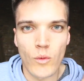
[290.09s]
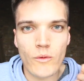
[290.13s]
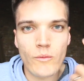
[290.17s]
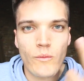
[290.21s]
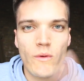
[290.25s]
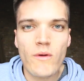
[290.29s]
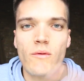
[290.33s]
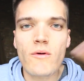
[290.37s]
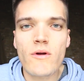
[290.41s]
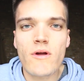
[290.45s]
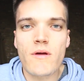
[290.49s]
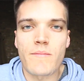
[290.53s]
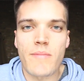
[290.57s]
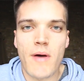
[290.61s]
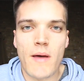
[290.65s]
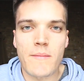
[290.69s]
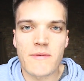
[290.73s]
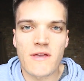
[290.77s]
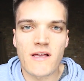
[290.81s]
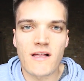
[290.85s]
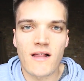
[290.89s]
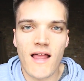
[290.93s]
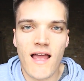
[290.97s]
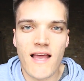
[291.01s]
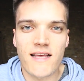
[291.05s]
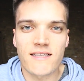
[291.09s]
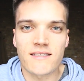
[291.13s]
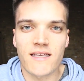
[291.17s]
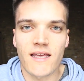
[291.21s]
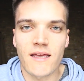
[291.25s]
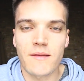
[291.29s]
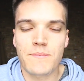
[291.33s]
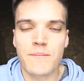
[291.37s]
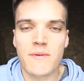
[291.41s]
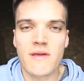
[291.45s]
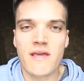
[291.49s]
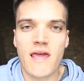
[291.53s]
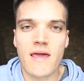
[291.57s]
When we were at puppy class,
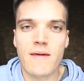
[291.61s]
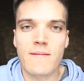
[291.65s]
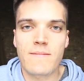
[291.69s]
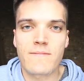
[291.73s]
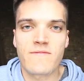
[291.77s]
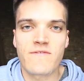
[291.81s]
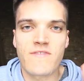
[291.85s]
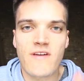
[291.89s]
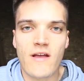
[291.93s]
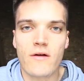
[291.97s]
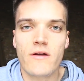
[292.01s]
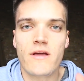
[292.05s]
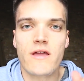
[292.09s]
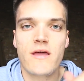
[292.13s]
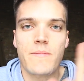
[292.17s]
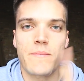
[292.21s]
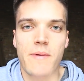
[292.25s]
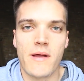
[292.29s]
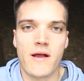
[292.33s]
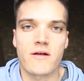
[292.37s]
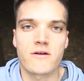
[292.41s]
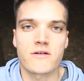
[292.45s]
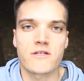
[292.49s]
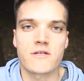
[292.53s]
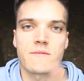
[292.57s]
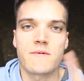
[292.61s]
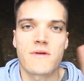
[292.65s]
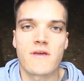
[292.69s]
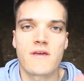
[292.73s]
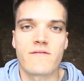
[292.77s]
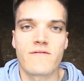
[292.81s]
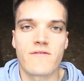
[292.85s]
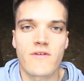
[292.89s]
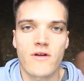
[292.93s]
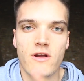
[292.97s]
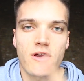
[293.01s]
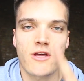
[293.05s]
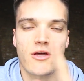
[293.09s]
it became very apparent to me
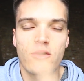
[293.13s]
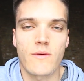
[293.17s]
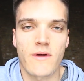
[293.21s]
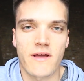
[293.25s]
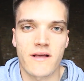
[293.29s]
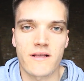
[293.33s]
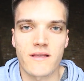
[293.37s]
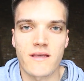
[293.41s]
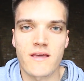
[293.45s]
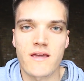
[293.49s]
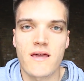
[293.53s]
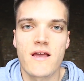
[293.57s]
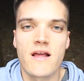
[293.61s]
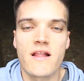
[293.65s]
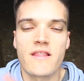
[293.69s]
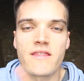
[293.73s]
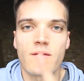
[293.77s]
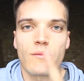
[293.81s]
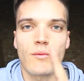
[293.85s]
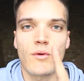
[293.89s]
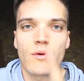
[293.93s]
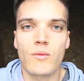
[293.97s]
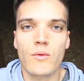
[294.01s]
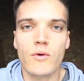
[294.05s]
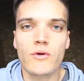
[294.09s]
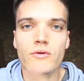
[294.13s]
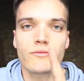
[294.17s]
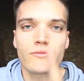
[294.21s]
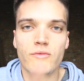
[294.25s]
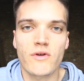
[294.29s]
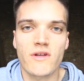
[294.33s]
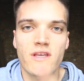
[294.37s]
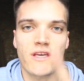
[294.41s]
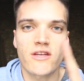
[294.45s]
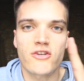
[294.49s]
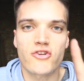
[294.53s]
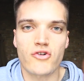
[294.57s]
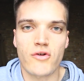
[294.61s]
very quickly that we weren't
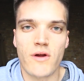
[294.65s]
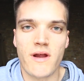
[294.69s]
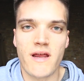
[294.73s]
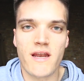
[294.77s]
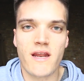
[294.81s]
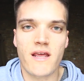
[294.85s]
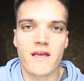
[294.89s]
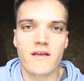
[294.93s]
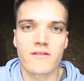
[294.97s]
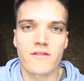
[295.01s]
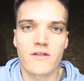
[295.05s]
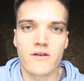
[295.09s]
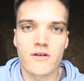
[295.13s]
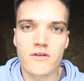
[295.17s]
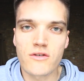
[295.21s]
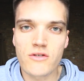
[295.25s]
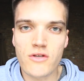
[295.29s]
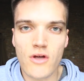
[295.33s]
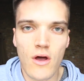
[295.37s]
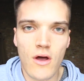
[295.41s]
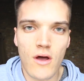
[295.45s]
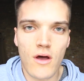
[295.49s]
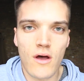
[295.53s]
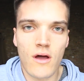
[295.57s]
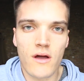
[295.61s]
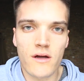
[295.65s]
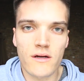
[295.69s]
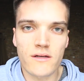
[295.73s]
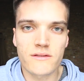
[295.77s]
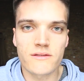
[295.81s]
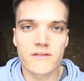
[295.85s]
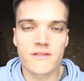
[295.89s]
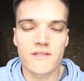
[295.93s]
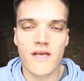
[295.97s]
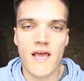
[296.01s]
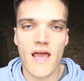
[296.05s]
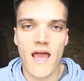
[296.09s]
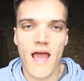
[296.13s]
really training the
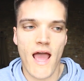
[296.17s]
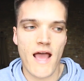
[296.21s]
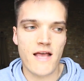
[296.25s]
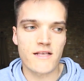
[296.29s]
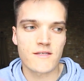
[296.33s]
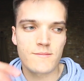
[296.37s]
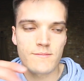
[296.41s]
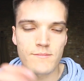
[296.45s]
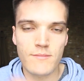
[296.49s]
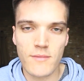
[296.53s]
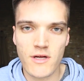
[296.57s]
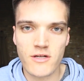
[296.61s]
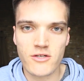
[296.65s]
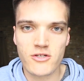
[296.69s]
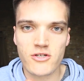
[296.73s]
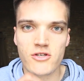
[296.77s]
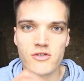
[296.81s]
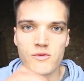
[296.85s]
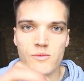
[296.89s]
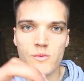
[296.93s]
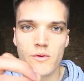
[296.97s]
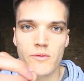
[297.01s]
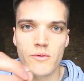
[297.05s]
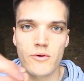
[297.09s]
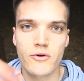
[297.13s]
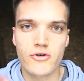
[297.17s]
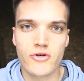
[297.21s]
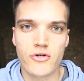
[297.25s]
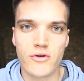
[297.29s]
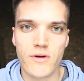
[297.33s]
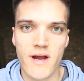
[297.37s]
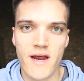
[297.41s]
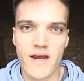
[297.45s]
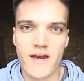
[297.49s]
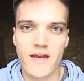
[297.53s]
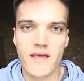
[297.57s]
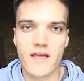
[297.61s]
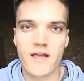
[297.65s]
dogs as much as we were
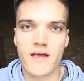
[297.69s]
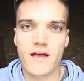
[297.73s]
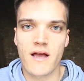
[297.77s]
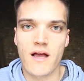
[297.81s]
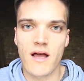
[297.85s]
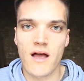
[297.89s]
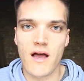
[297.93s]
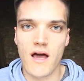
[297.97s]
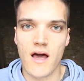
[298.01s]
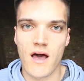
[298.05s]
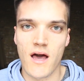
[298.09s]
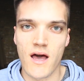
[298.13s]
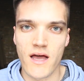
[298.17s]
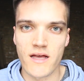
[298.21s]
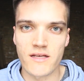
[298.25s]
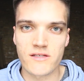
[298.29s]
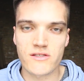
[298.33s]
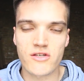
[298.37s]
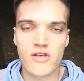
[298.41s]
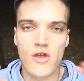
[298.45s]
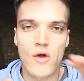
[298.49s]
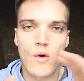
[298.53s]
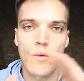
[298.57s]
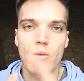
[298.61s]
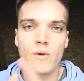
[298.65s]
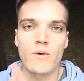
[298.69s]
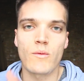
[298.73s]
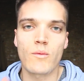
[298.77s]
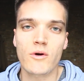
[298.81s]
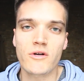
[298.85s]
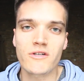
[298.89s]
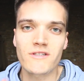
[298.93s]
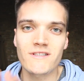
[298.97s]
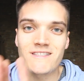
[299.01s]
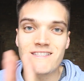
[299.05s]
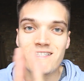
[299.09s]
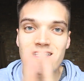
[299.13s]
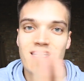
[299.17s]
training us. We
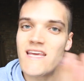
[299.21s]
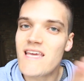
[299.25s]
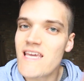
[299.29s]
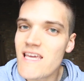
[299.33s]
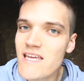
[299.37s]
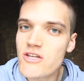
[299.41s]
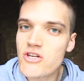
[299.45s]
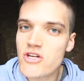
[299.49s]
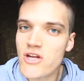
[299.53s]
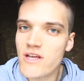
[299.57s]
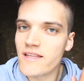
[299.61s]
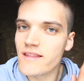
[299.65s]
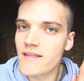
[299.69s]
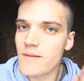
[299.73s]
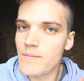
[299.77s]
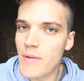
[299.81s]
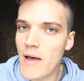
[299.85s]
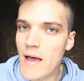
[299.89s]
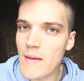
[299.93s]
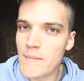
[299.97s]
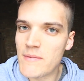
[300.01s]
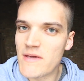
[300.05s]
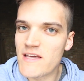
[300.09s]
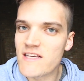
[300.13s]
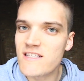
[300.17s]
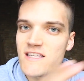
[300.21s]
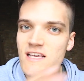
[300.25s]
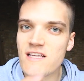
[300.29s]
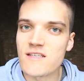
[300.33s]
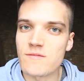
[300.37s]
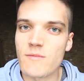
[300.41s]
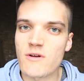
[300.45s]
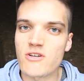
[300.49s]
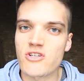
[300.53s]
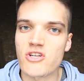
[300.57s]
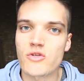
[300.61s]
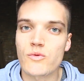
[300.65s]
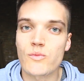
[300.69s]
weren't teaching the puppies as
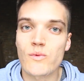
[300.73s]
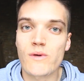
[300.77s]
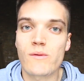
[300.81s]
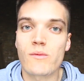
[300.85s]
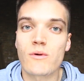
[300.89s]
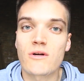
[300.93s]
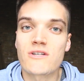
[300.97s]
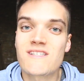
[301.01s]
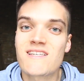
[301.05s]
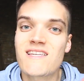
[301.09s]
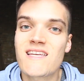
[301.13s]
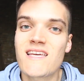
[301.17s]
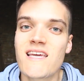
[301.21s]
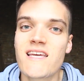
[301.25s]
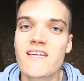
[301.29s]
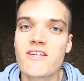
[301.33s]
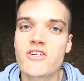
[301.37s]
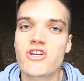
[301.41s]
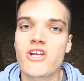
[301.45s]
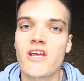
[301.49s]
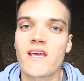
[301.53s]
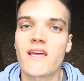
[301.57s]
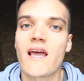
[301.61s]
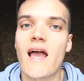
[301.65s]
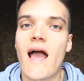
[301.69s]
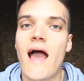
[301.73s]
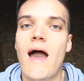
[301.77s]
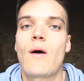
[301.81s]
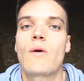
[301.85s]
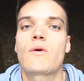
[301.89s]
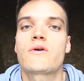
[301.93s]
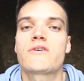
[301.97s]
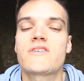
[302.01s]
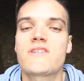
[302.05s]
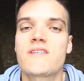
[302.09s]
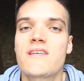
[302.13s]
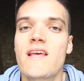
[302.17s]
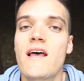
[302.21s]
much as we were teaching
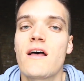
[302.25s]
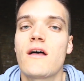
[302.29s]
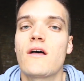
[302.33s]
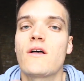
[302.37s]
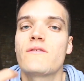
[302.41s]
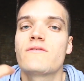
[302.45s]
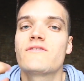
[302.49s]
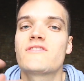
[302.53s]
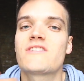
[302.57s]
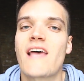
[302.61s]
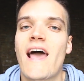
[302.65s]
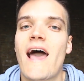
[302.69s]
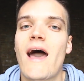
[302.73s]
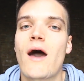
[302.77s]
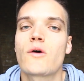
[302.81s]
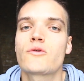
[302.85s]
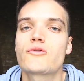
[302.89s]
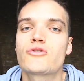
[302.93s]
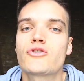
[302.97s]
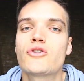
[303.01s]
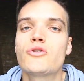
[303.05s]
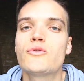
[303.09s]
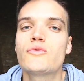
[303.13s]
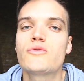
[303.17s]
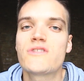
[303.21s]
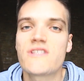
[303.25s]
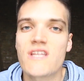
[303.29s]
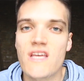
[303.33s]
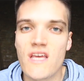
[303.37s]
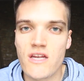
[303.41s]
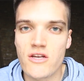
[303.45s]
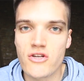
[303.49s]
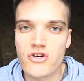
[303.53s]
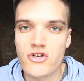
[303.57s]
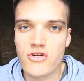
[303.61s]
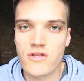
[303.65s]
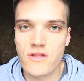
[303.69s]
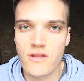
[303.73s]
ourselves how to
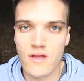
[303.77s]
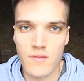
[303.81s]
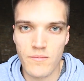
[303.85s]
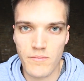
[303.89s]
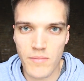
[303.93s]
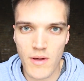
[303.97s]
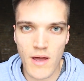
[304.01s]
teach the